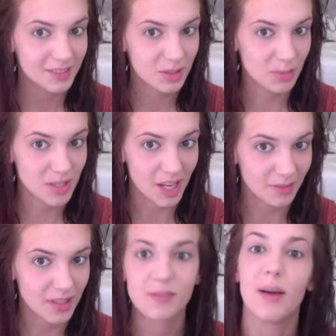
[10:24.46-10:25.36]
so I'm done
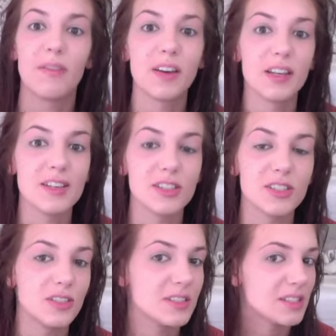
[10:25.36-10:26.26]
with my foundation.
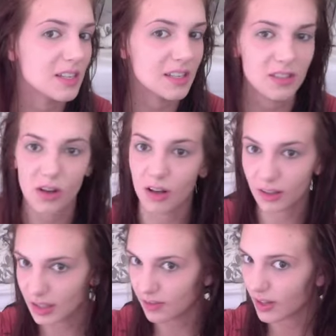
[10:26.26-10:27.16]
You can see it's all
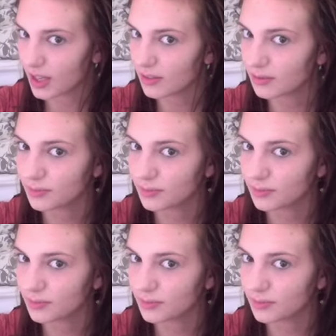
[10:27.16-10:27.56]
even.